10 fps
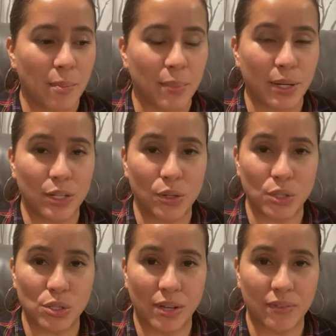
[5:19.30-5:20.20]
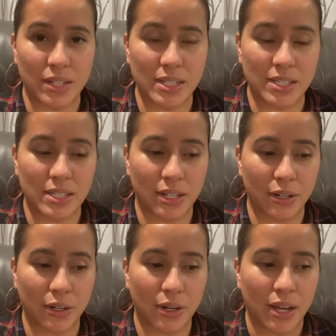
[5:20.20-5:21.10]
But you also have to
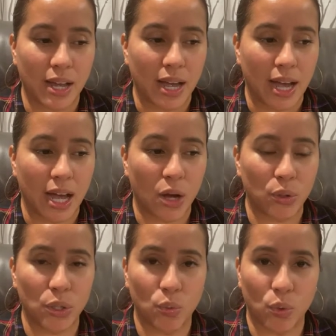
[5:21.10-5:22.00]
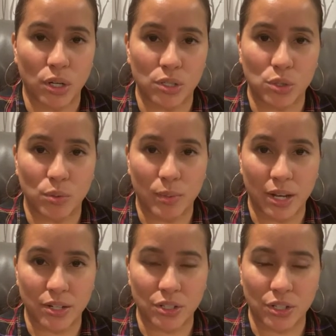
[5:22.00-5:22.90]
consider how you want to
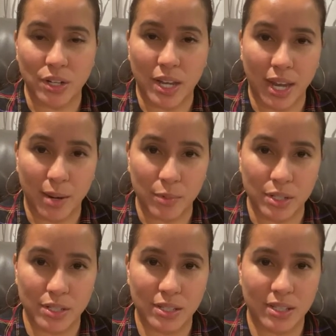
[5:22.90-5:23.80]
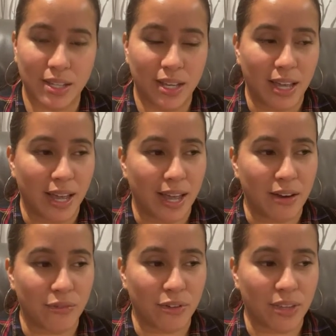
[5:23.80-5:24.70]
monitor your cameras.
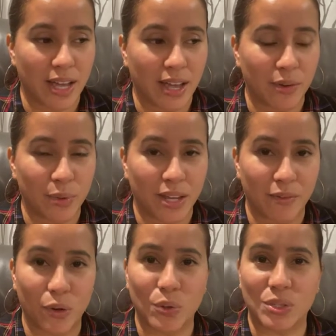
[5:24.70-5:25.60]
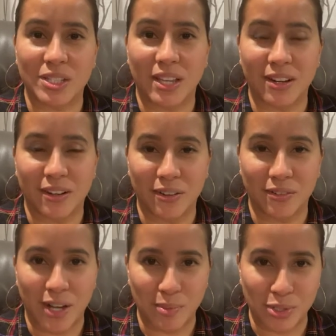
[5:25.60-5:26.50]
And for that, we have a whole set of
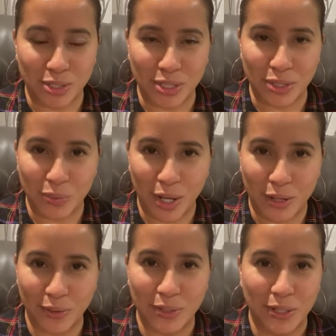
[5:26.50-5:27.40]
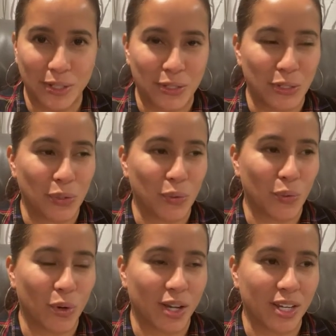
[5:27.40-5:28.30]
options as well. Do you
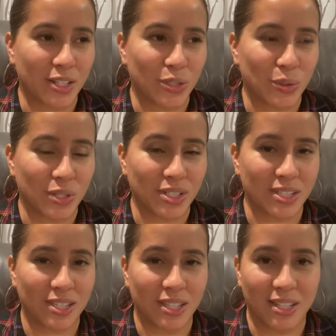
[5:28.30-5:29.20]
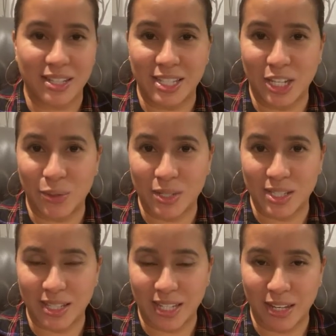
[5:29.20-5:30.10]
want it to
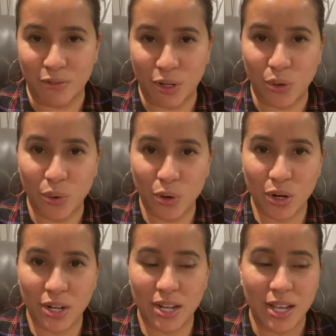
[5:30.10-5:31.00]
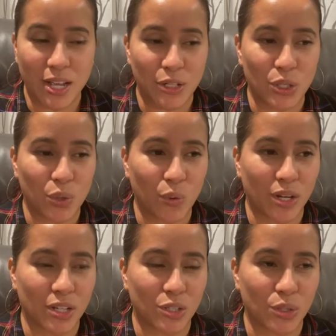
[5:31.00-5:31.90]
continuously record? Do you
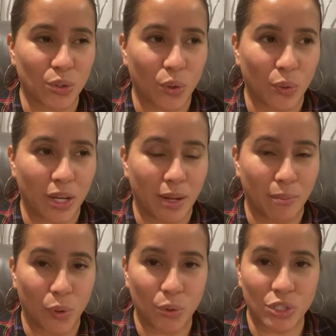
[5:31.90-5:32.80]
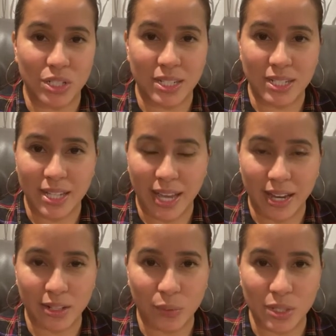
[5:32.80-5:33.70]
want it to only motion
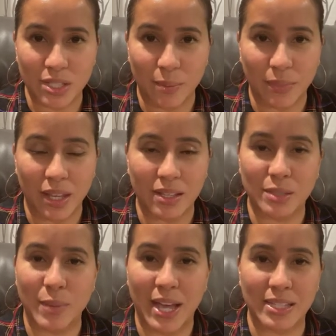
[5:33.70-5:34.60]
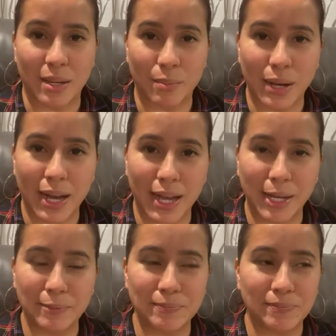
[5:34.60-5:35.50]
detect when something's passing
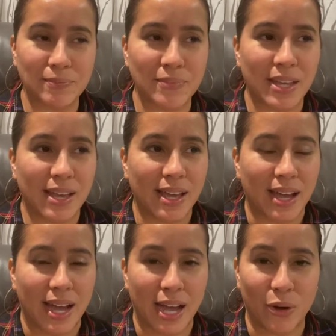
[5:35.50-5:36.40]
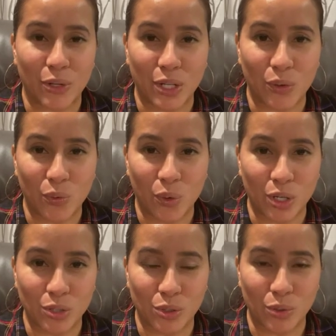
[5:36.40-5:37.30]
by? How do you
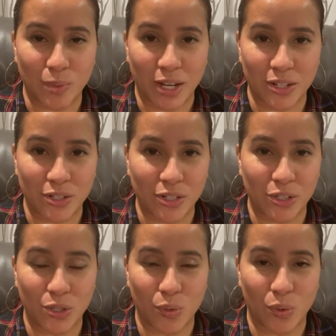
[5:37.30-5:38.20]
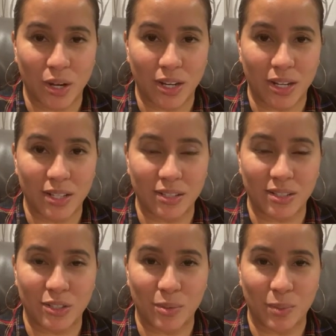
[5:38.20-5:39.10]
want to monitor? Do you want it
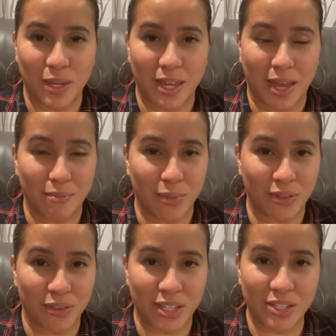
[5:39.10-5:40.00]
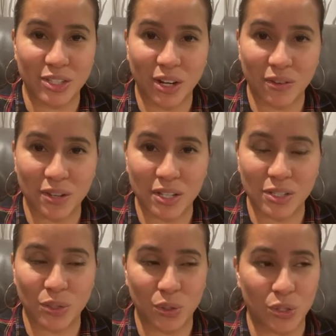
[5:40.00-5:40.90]
to be a monthly
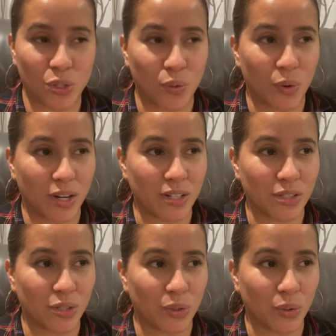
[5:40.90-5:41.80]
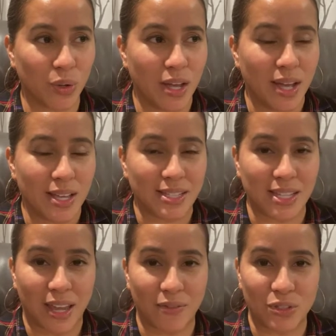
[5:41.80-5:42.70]
service, or do you want it to
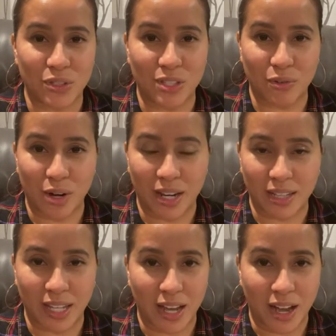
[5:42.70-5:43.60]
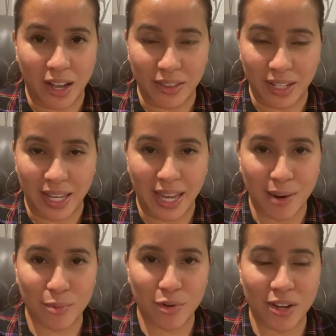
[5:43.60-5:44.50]
save directly on the
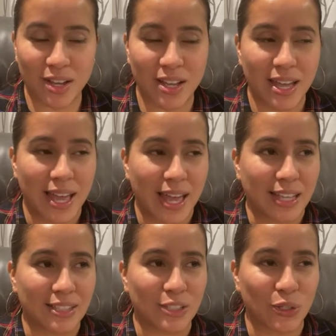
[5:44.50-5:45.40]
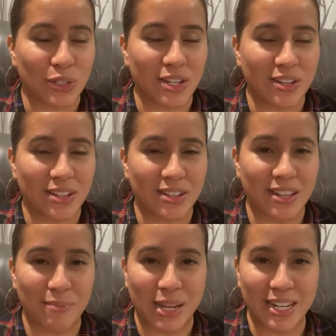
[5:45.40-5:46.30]
camera? And so there
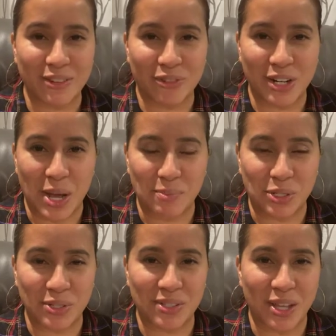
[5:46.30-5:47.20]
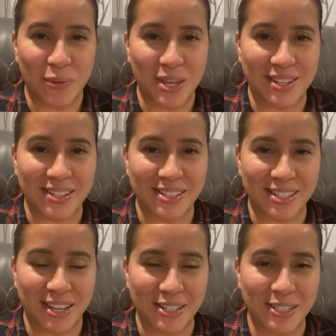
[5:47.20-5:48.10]
are many different options that we can
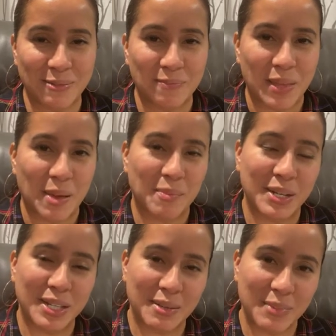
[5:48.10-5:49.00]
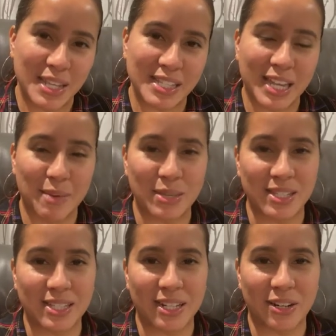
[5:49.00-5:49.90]
discuss. But in the meantime,
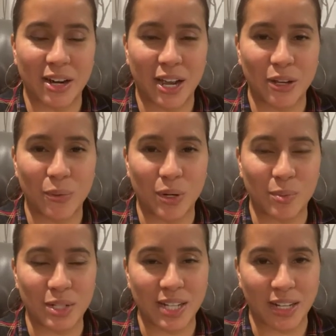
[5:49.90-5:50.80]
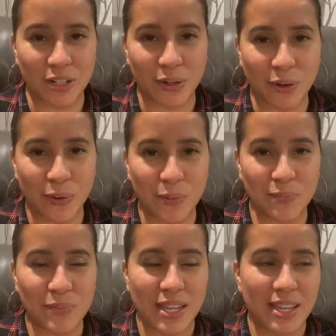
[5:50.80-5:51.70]
consider how you want to protect your
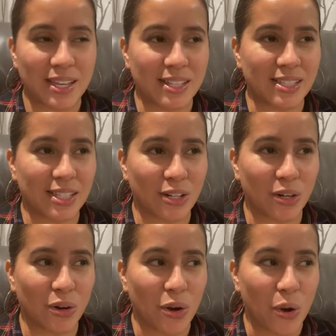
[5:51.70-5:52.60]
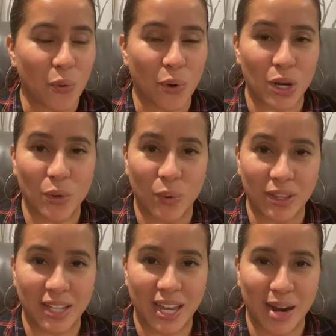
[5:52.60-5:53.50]
home. Consider where you want
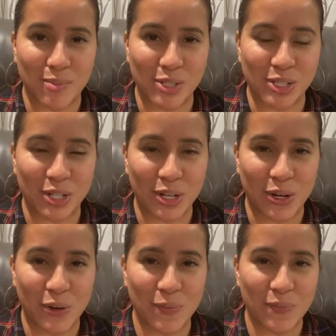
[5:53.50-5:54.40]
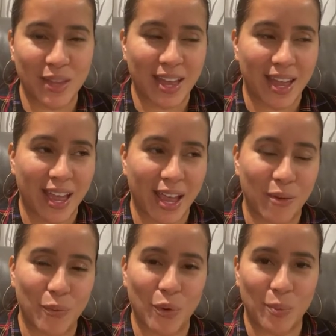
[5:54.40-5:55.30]
the cameras to go.
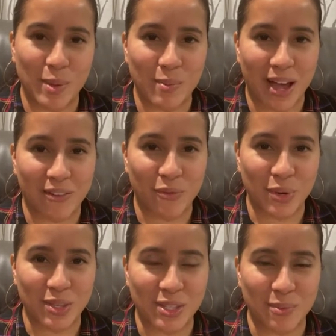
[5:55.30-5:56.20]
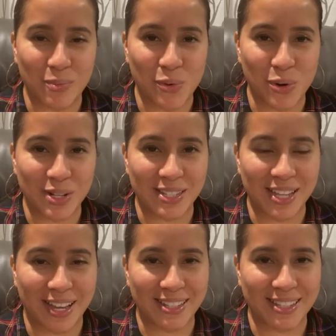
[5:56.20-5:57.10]
And we'll be back with some more
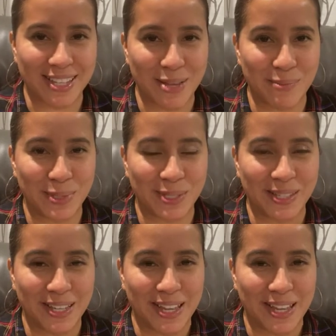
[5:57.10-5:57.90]
tech tips.